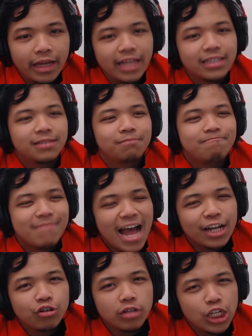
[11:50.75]
it's
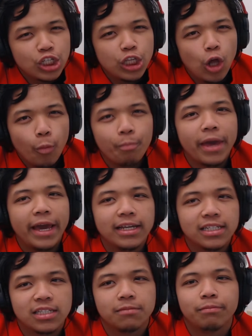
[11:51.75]
naturally slow
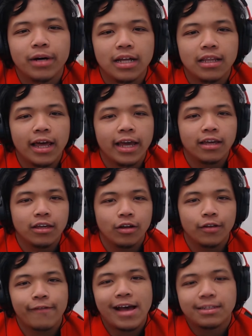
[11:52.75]
paced, but like you
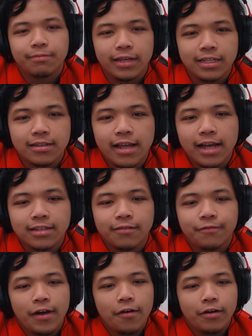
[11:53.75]
know the fast paced decks are
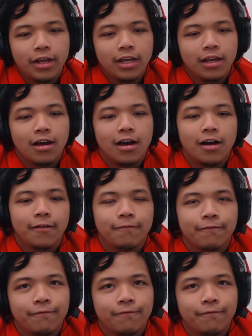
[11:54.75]
very uh,